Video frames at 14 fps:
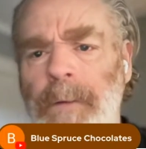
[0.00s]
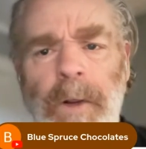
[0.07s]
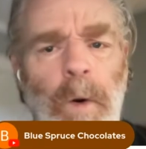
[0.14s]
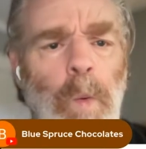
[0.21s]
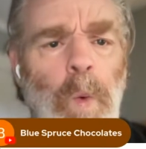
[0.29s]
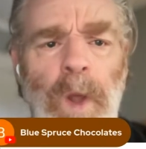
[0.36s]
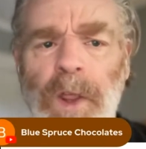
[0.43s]

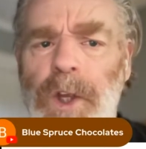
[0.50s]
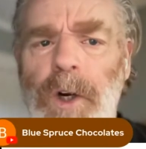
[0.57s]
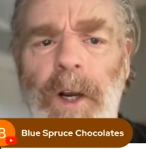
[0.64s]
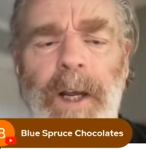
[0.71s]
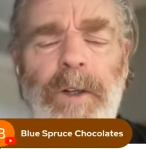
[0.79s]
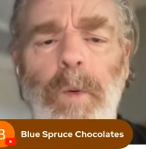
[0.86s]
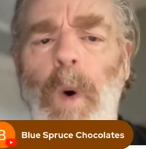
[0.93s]
1/3
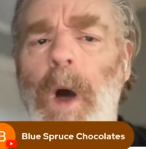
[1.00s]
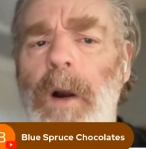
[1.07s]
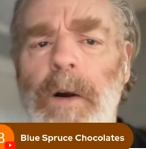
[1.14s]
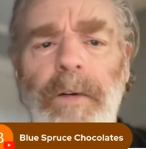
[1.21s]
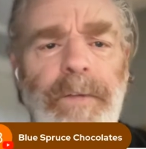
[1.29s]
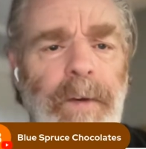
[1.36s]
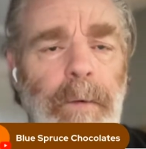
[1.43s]
less
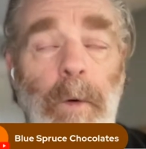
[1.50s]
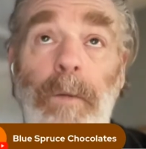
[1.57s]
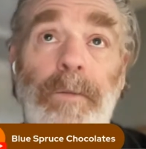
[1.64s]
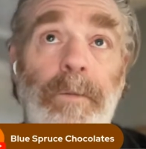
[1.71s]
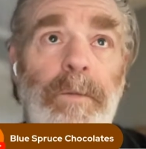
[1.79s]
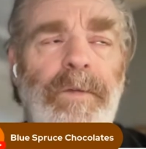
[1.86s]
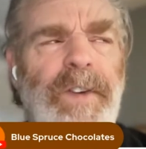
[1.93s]
water,
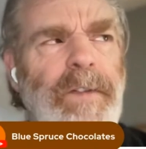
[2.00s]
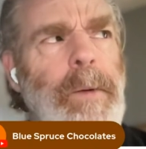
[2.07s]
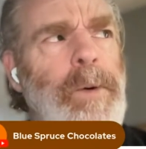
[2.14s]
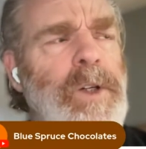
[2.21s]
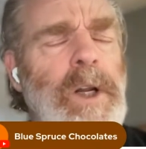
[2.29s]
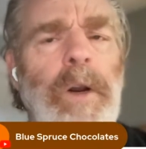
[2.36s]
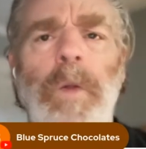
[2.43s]

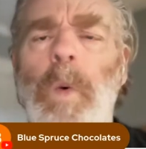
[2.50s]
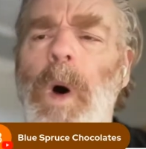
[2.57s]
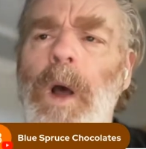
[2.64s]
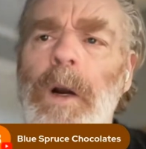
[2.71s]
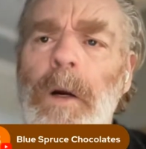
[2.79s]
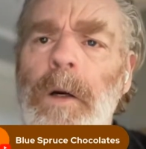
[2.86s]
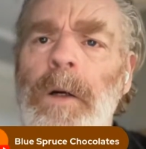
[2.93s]
50% of the
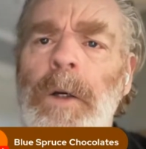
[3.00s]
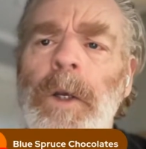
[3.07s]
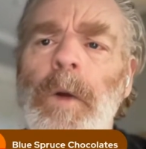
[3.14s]
water,